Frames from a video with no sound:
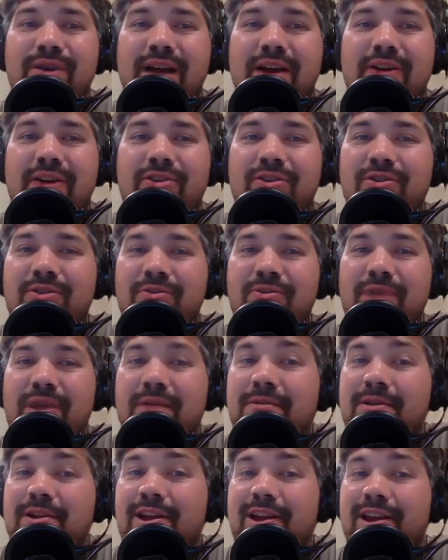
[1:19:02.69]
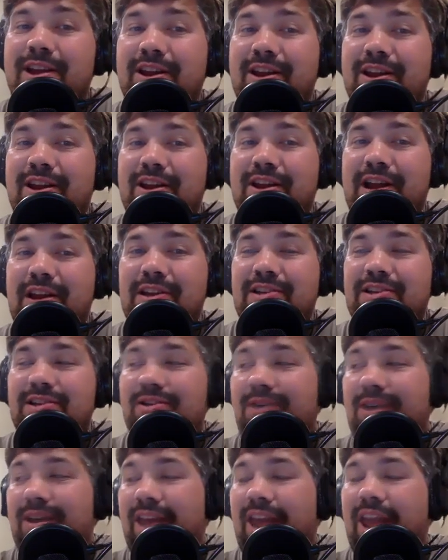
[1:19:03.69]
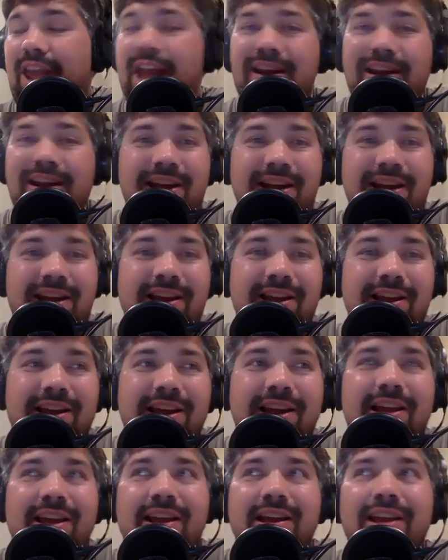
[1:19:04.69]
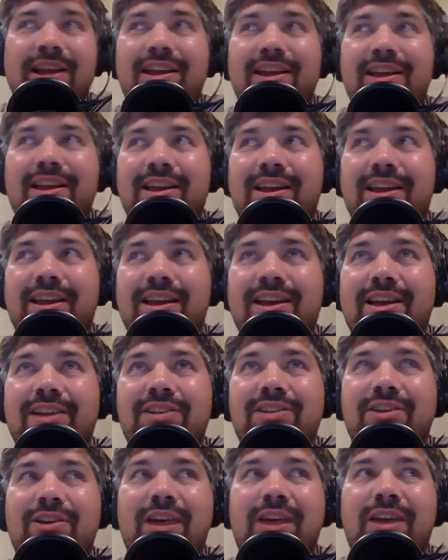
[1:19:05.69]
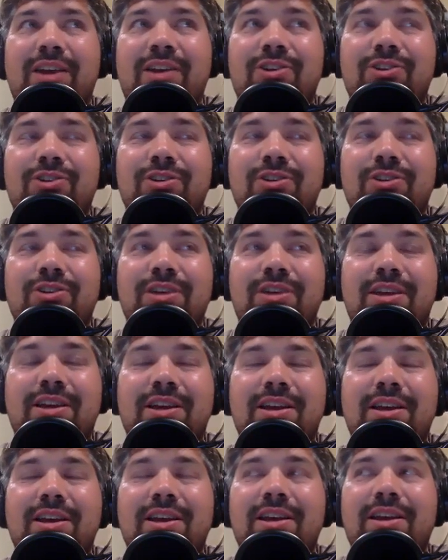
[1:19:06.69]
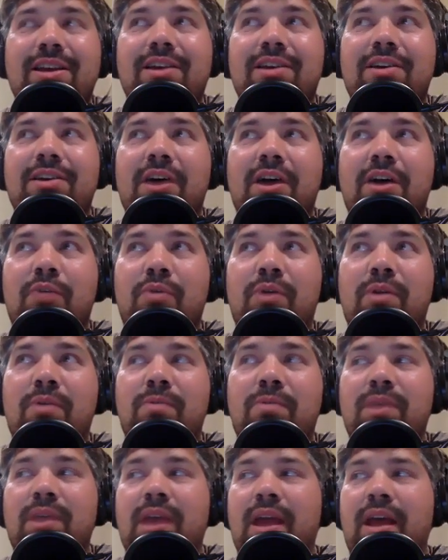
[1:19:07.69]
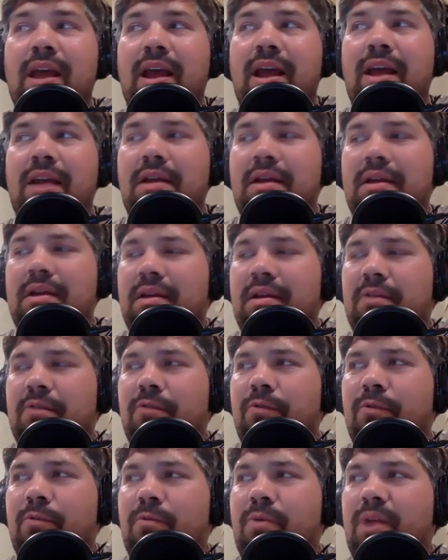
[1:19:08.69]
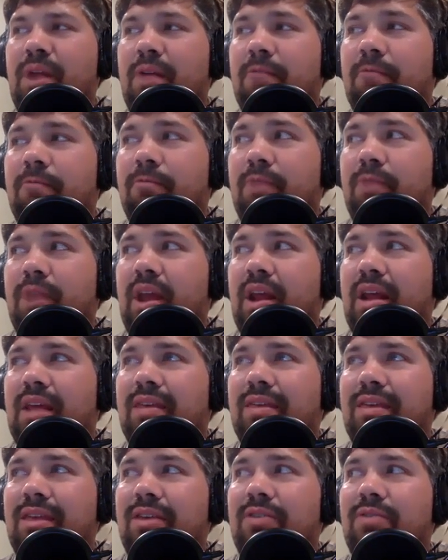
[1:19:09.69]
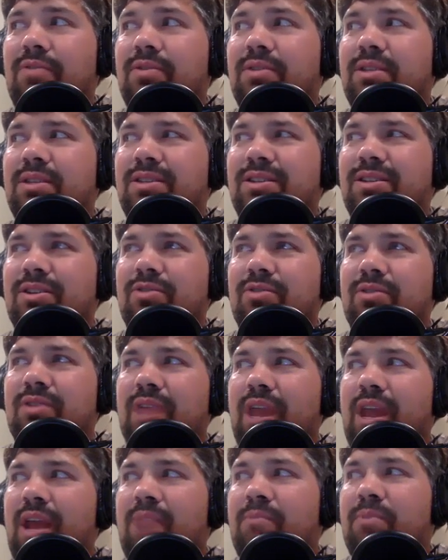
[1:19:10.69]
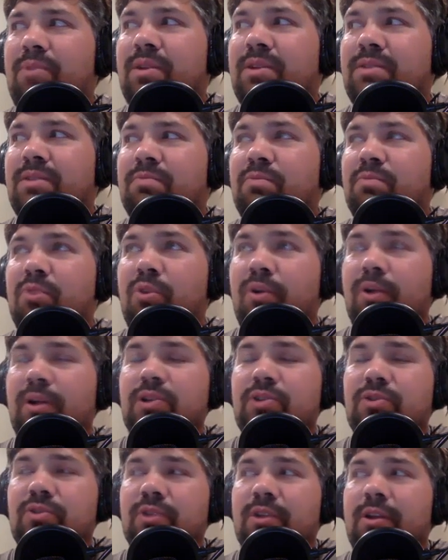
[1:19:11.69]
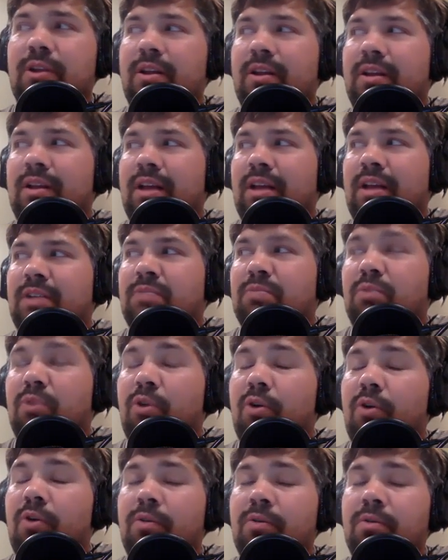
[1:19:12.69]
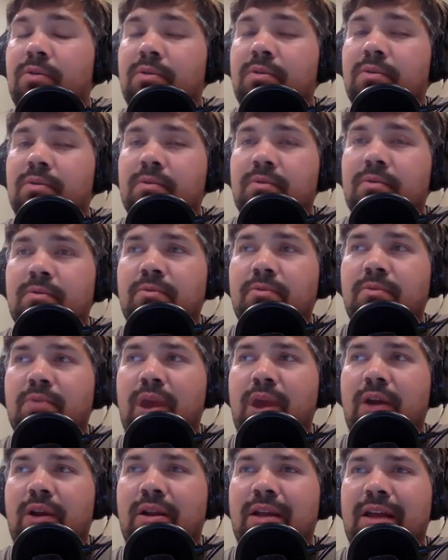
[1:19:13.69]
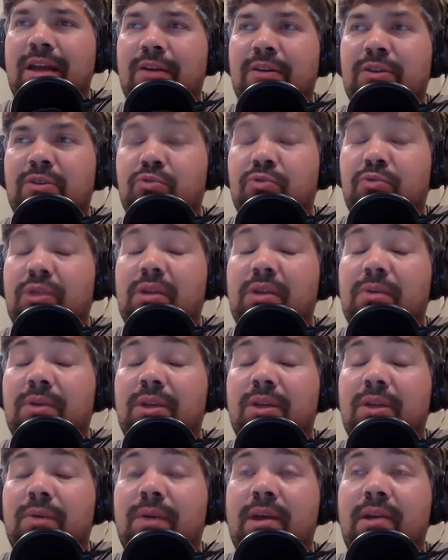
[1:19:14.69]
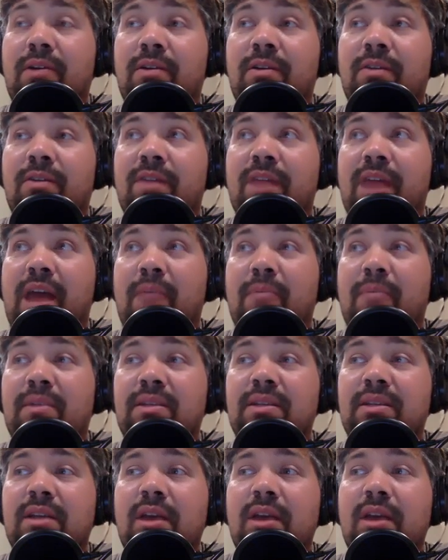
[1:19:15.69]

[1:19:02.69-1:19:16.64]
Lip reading: I don't know when I'm going to get it. I just know I can get it, and so I usually one way from what I read, I think you still can, but it's more extreme. Like it's more rare. Like it's really, really rare if it happens.